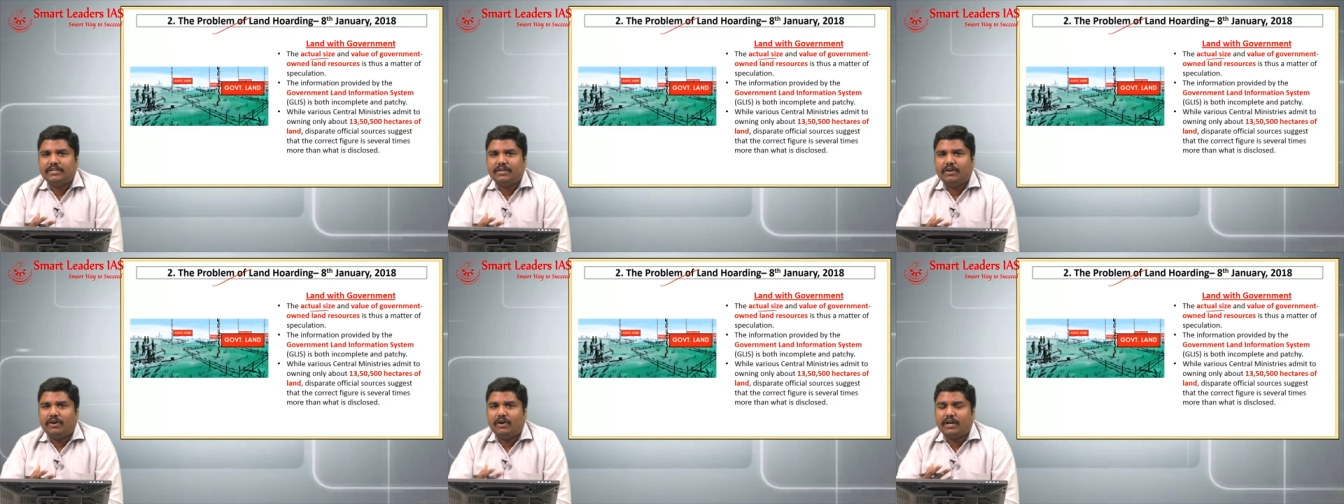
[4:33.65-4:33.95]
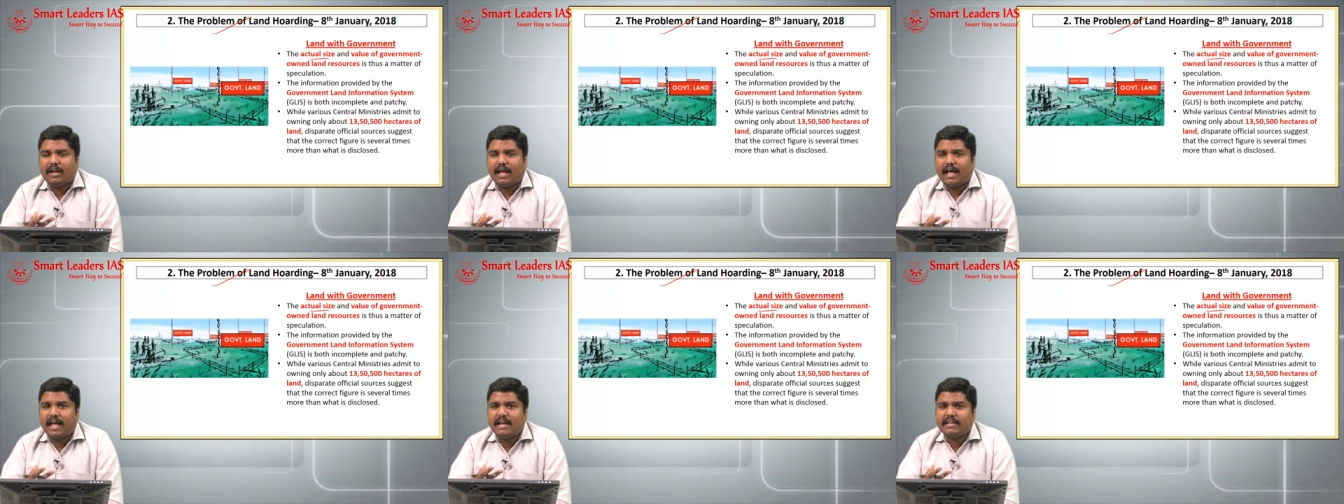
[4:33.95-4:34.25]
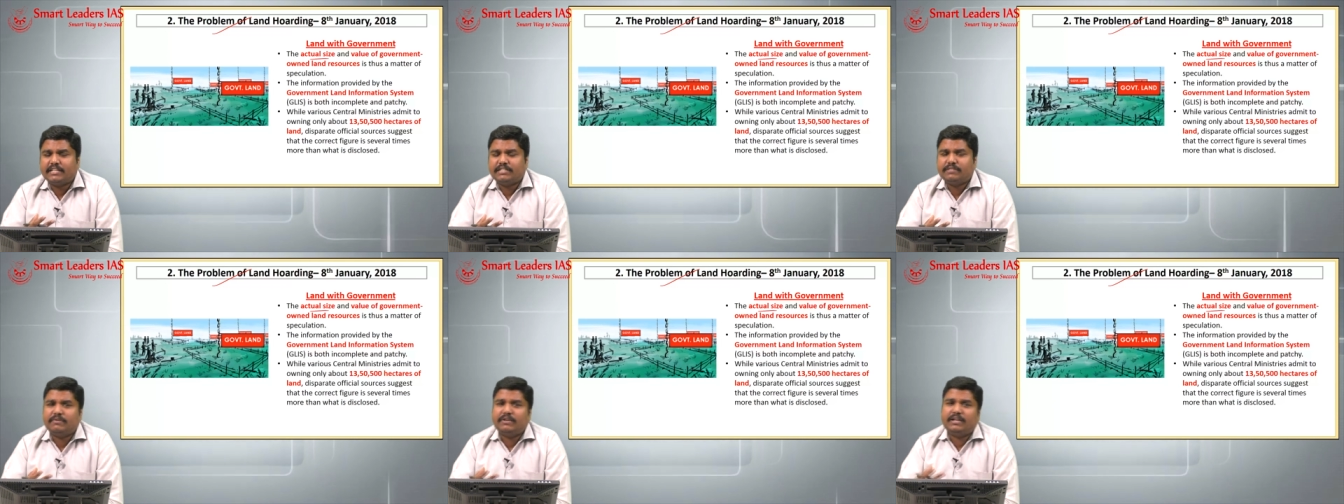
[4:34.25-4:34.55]
or
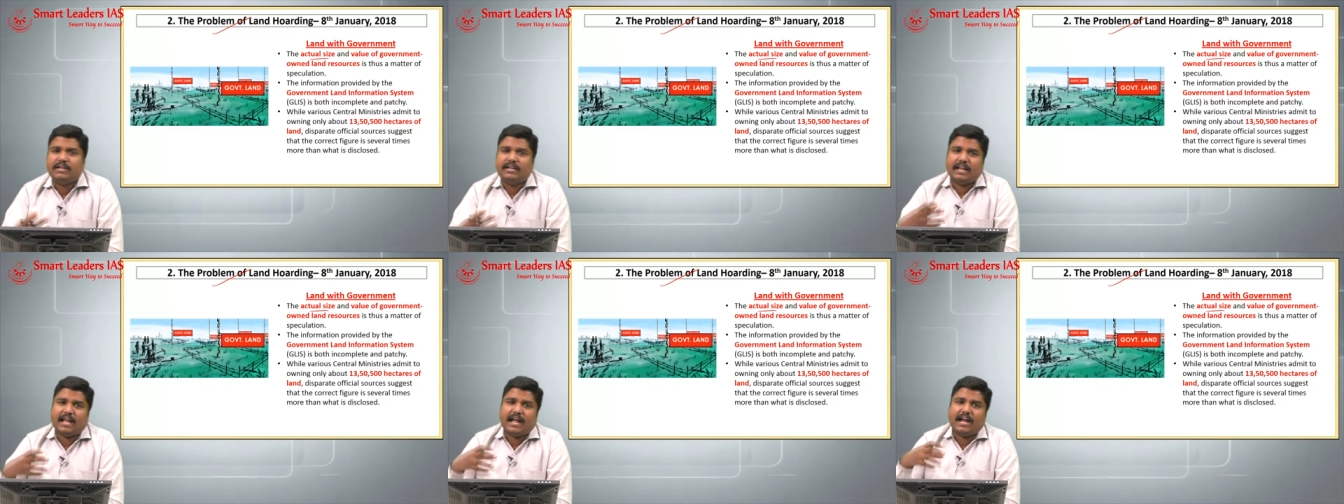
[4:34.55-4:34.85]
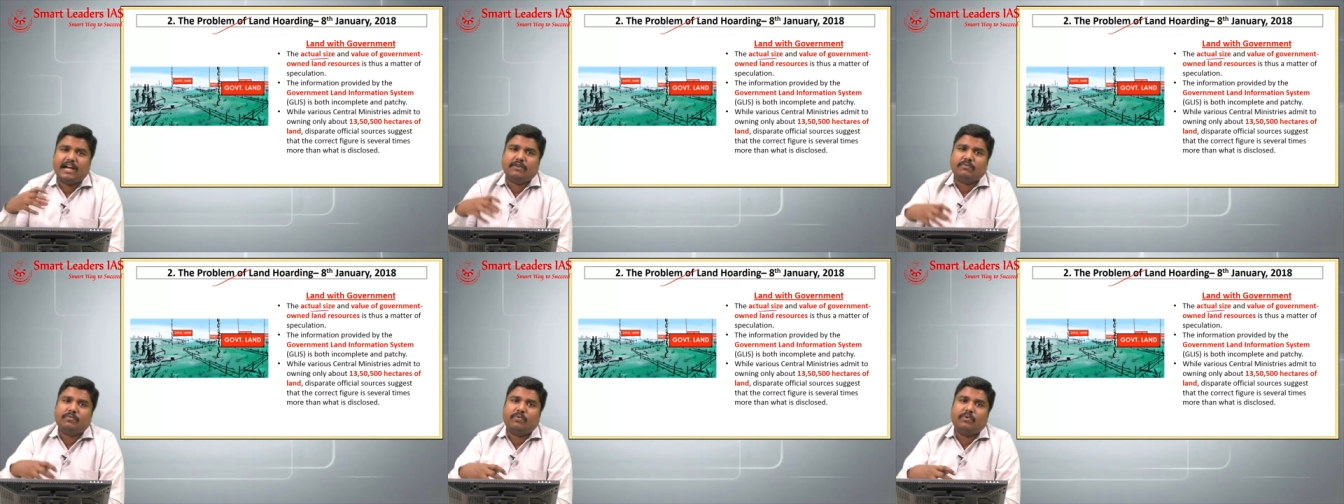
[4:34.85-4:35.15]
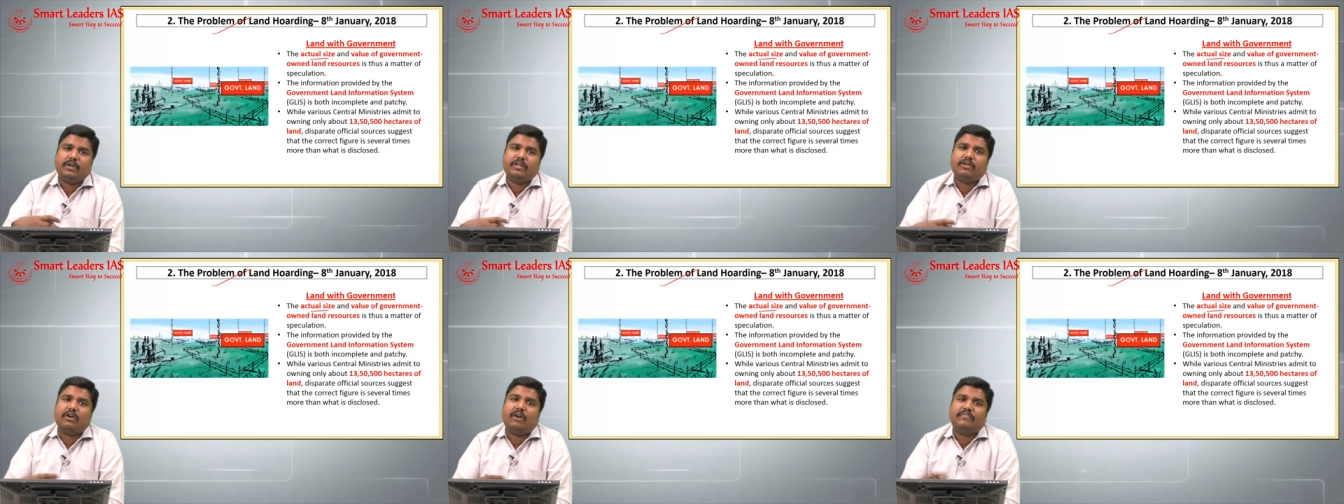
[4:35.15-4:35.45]
actual land
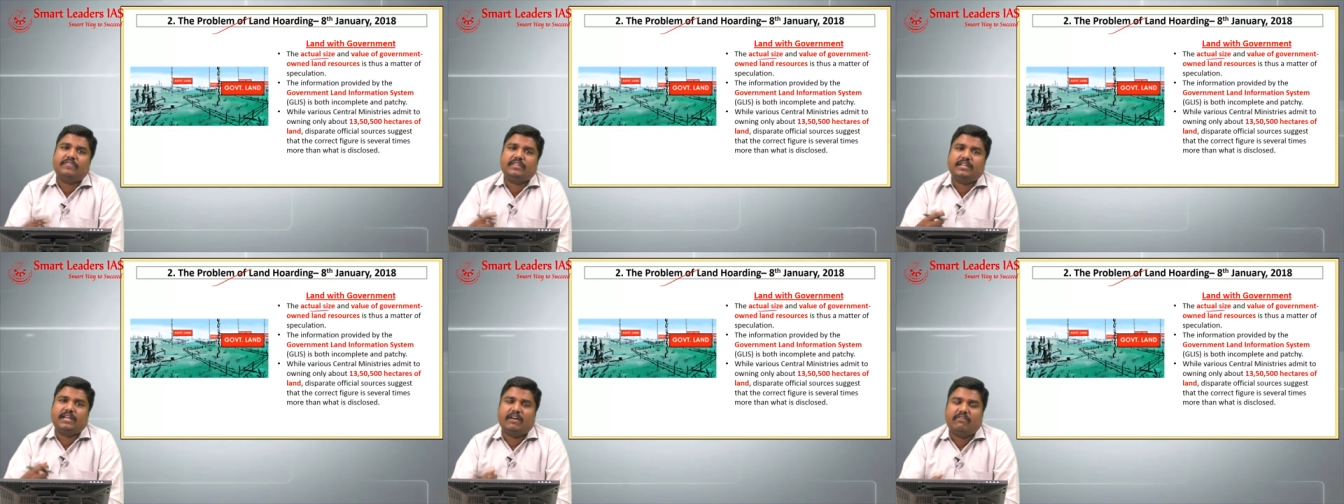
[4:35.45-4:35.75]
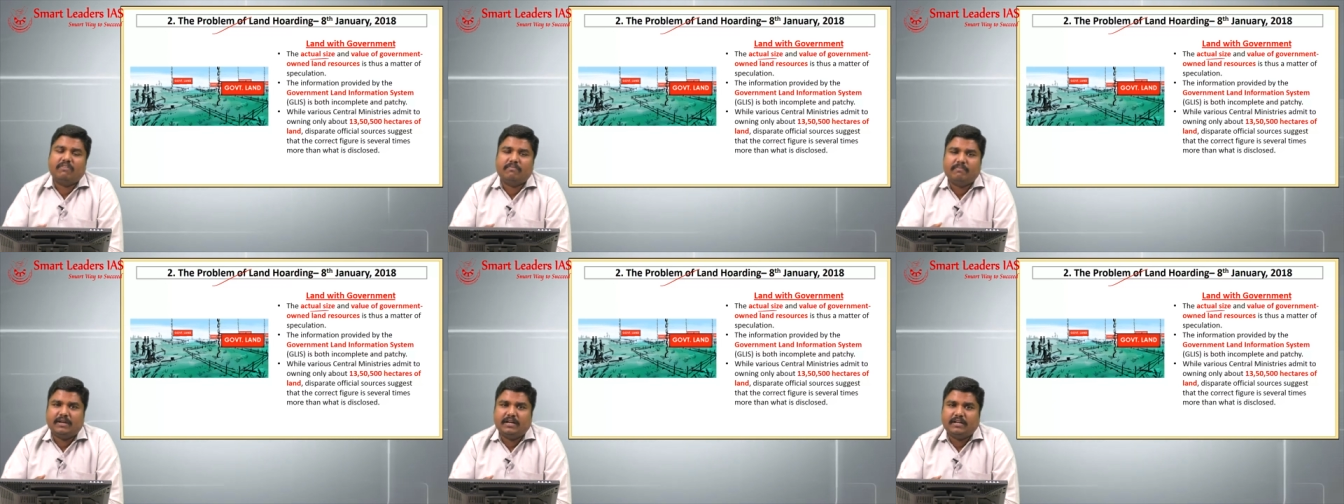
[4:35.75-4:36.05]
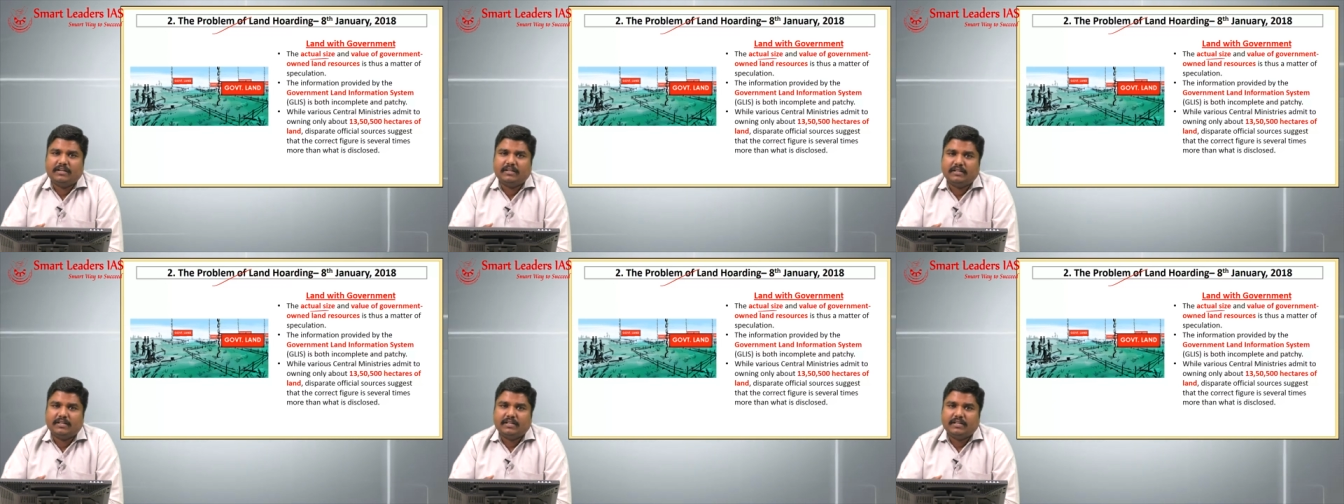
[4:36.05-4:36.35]
owning of the government,